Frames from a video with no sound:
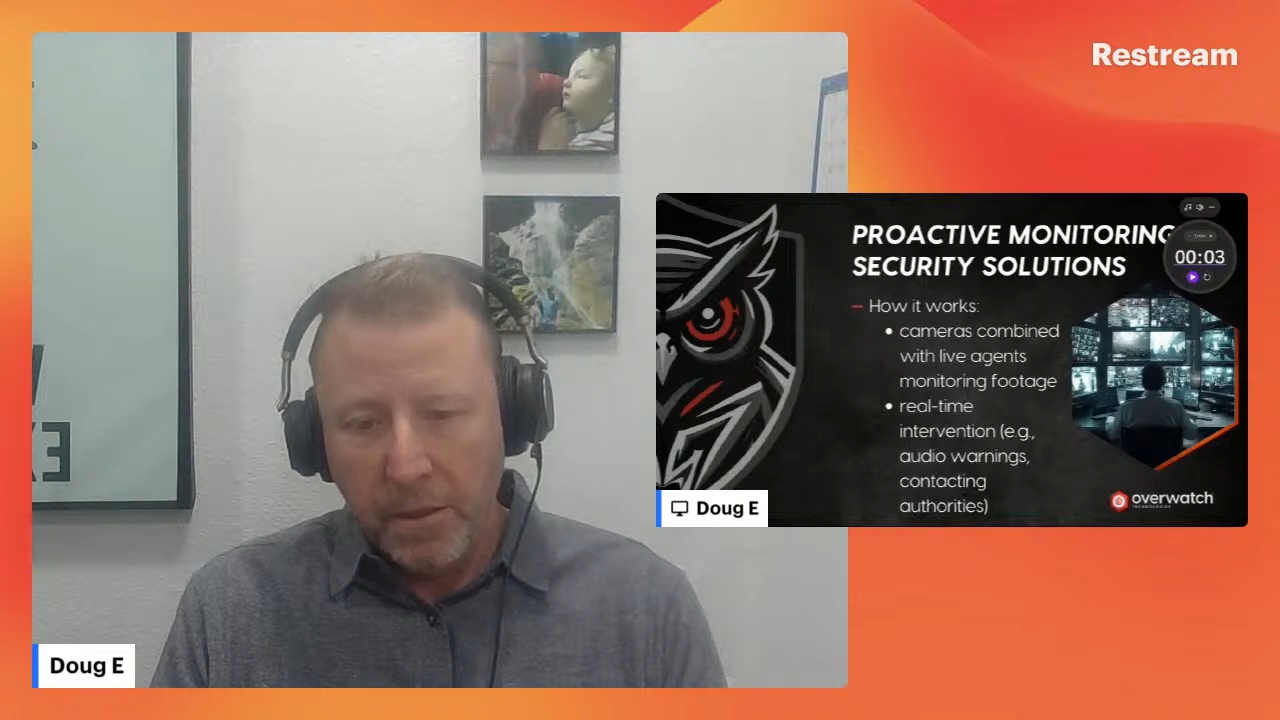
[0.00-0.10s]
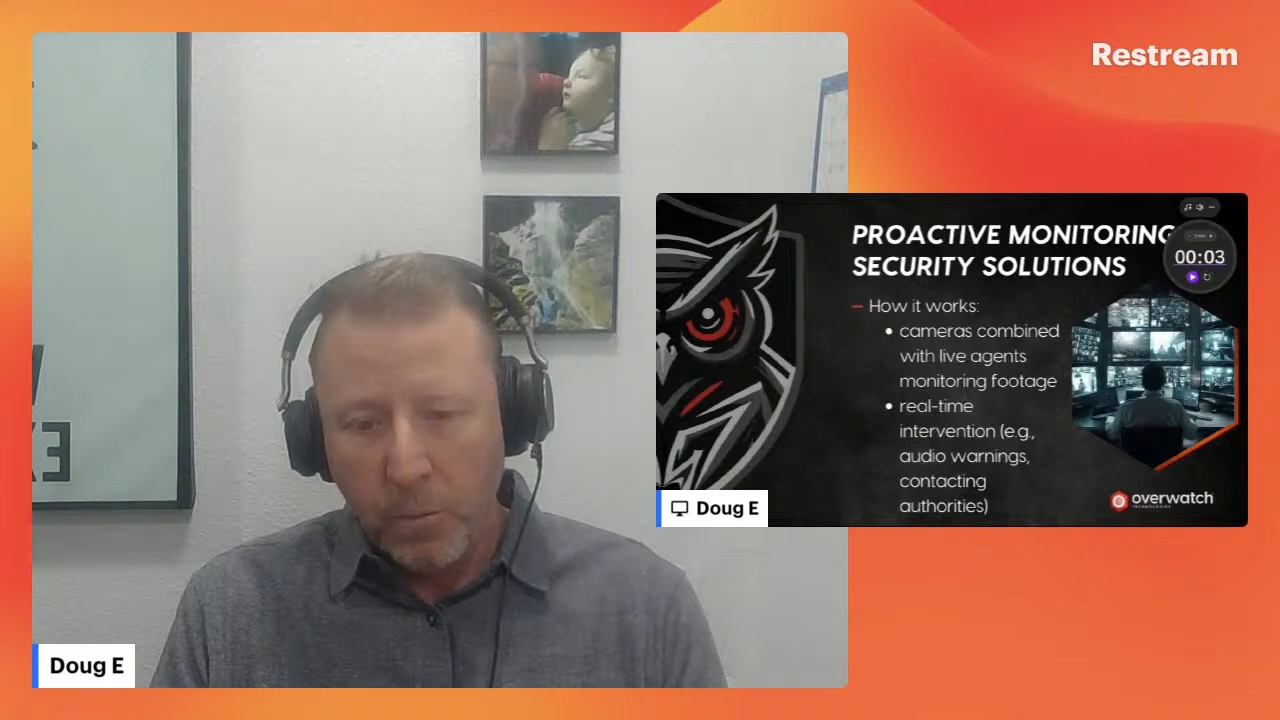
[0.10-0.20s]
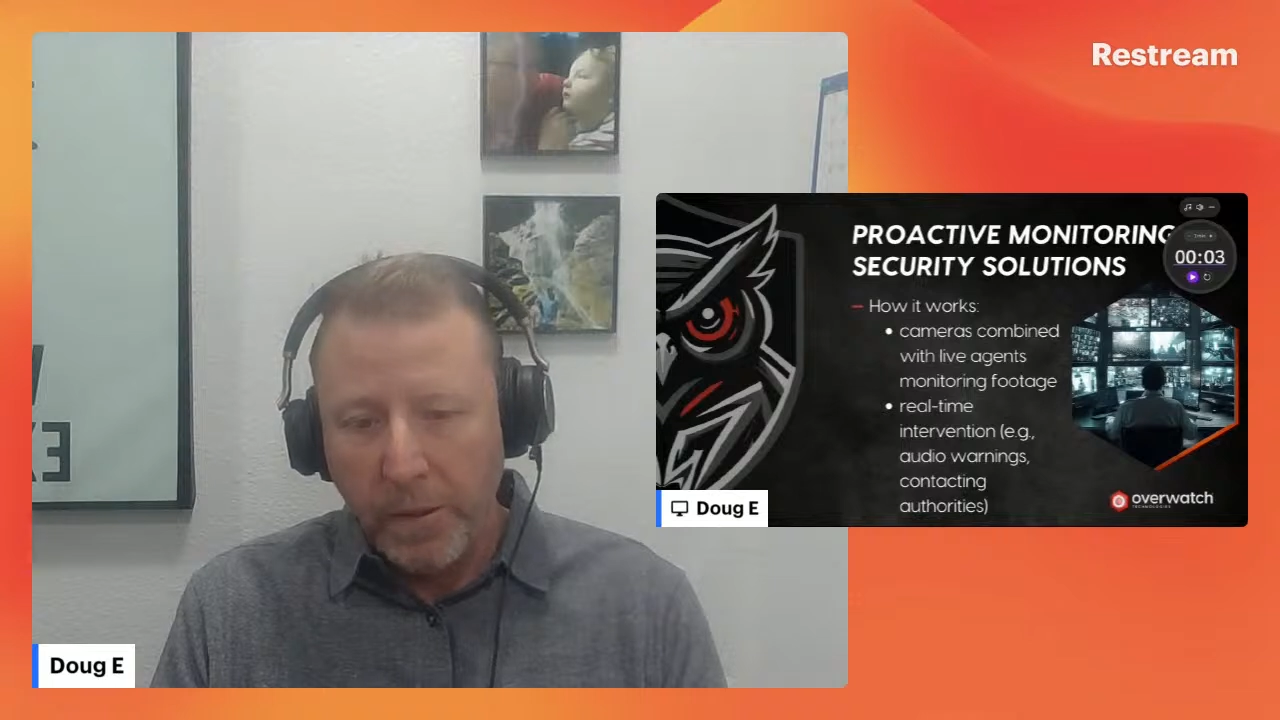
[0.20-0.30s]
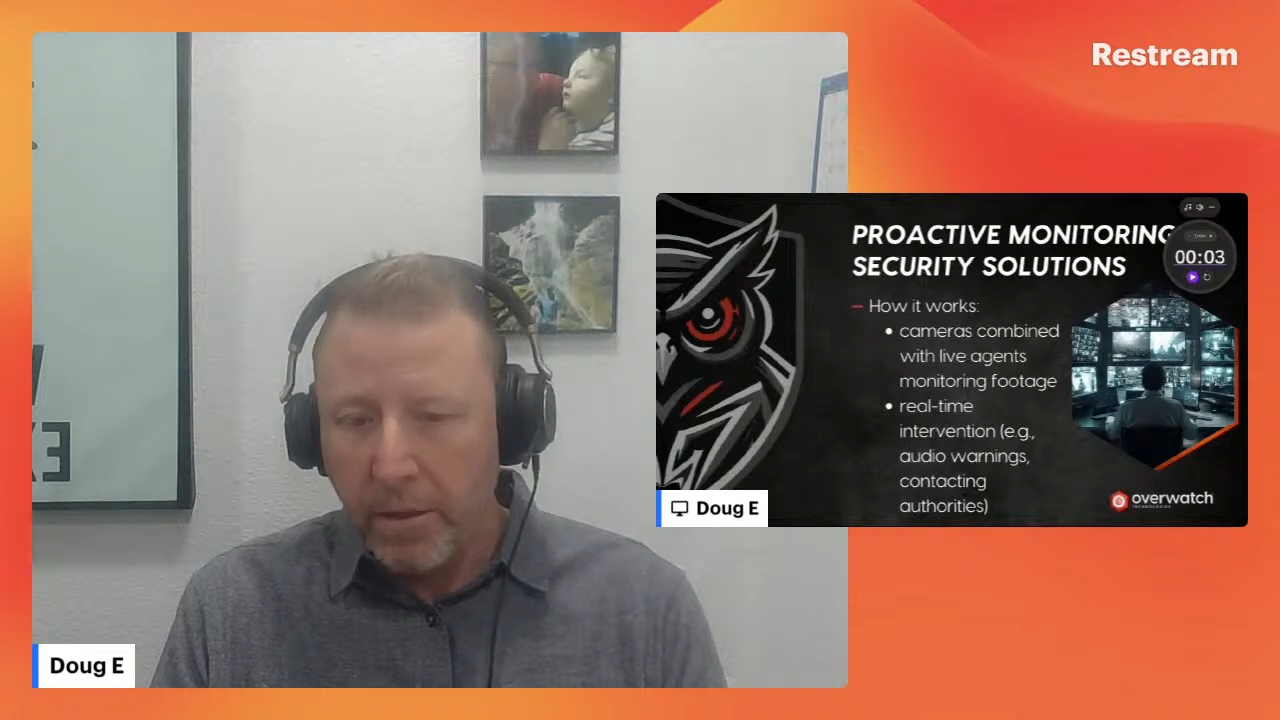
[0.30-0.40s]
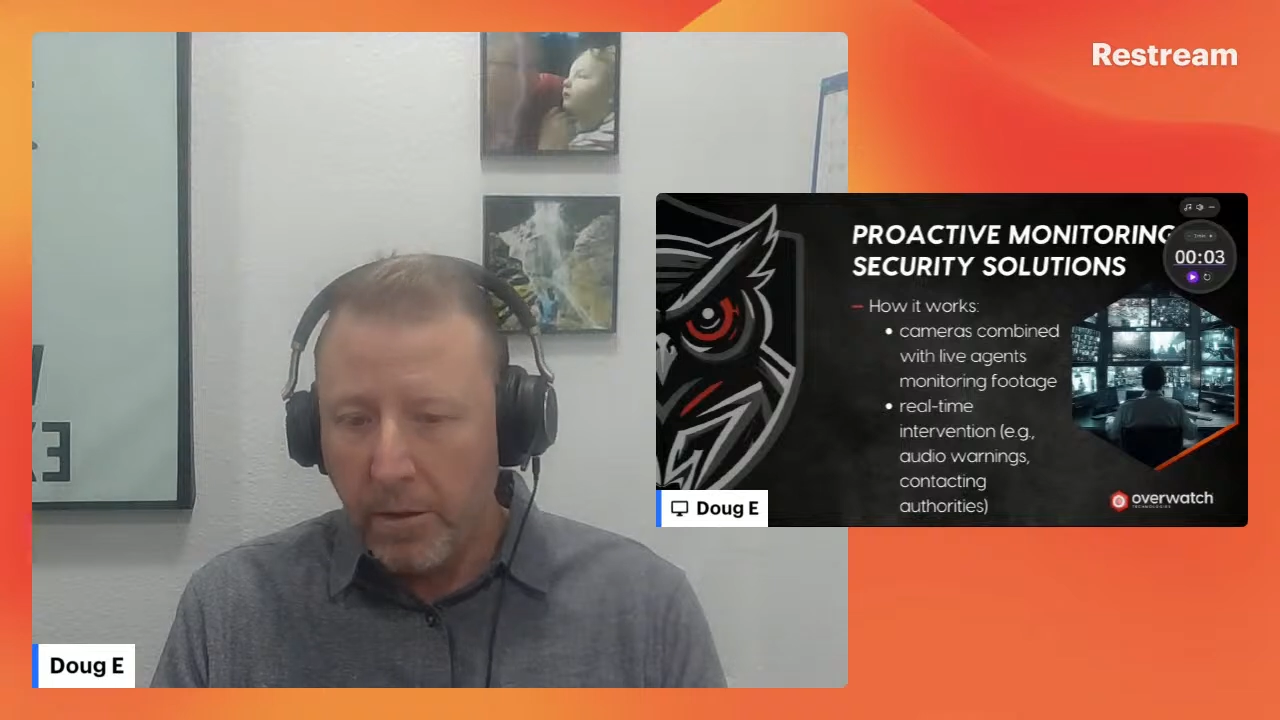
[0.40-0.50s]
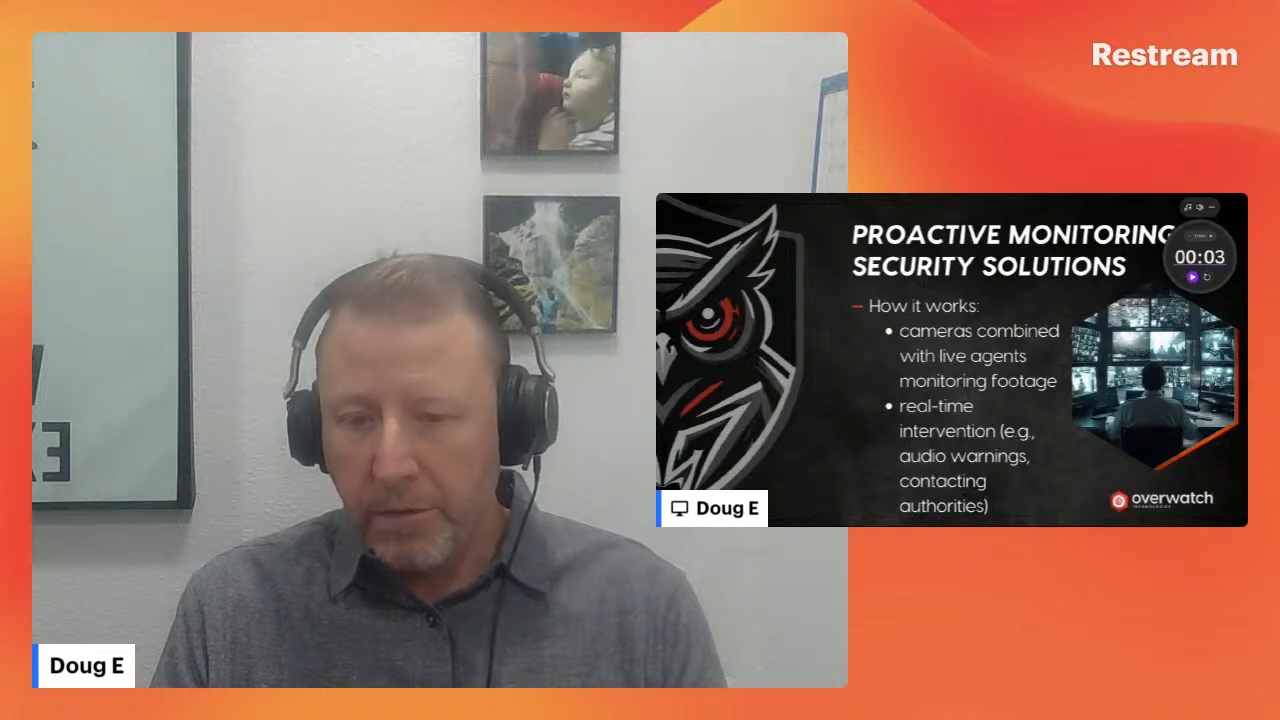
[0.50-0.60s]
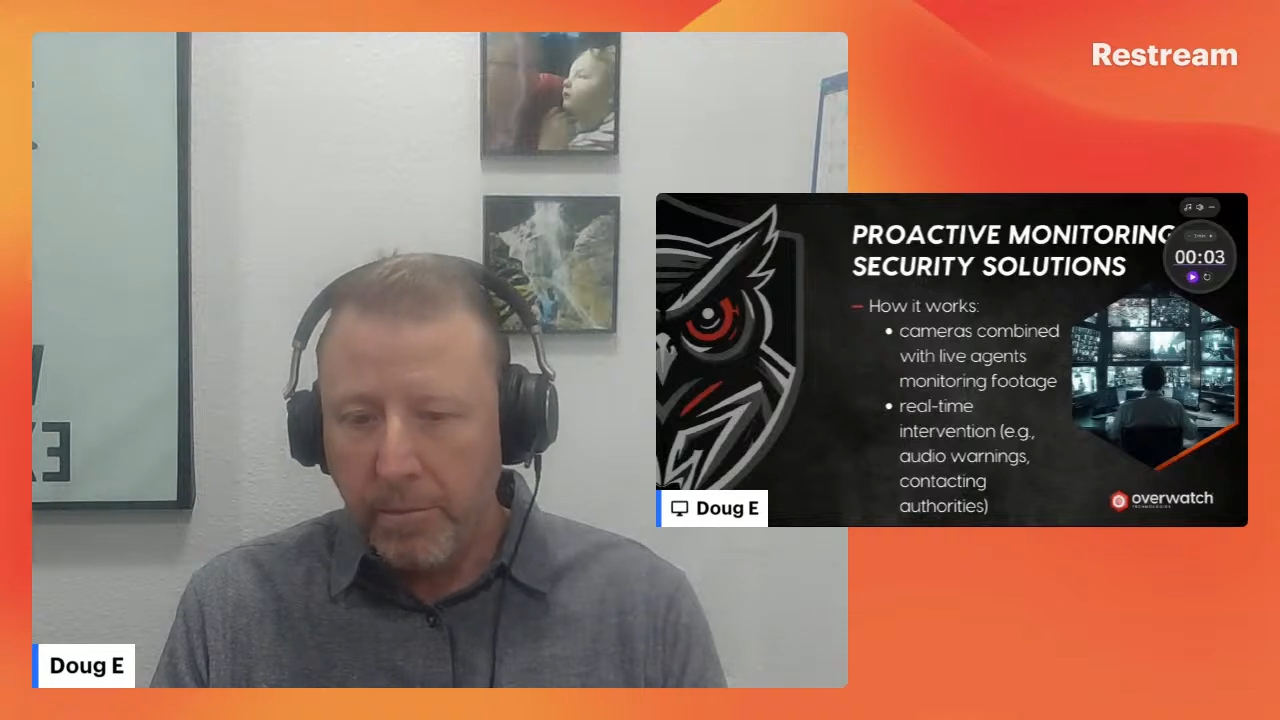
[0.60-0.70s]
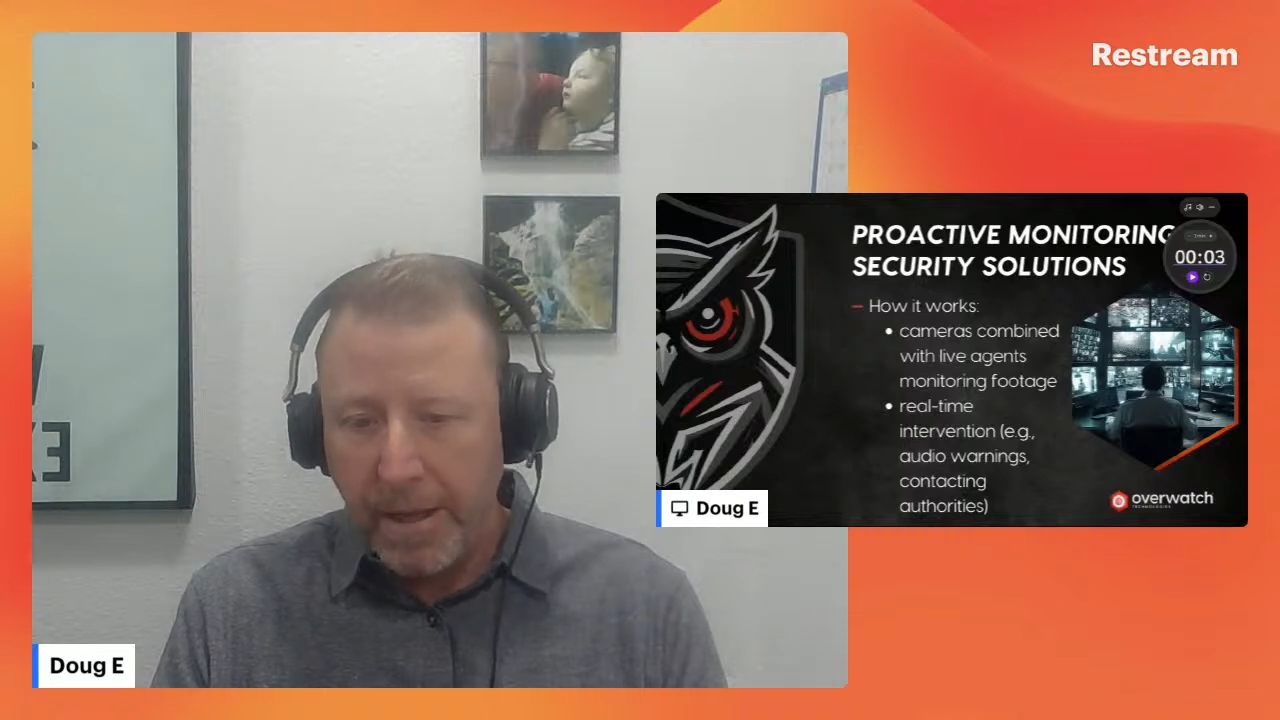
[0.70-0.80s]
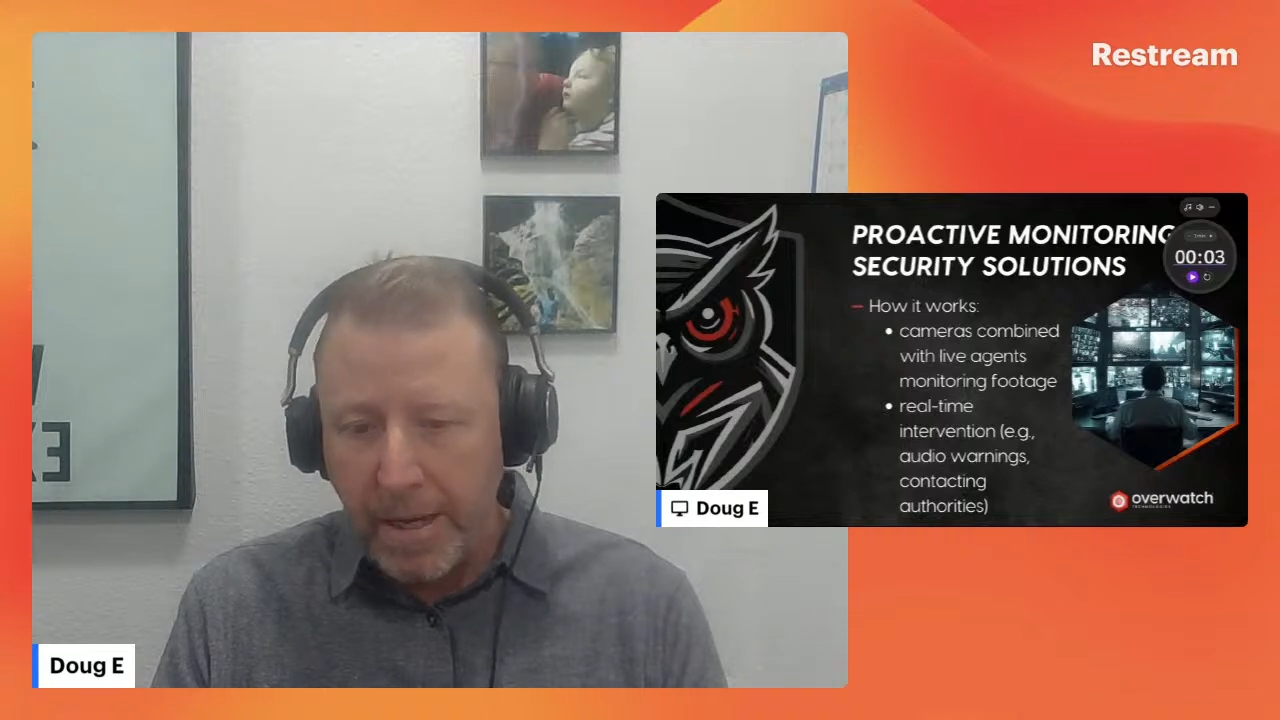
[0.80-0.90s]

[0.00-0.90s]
We call them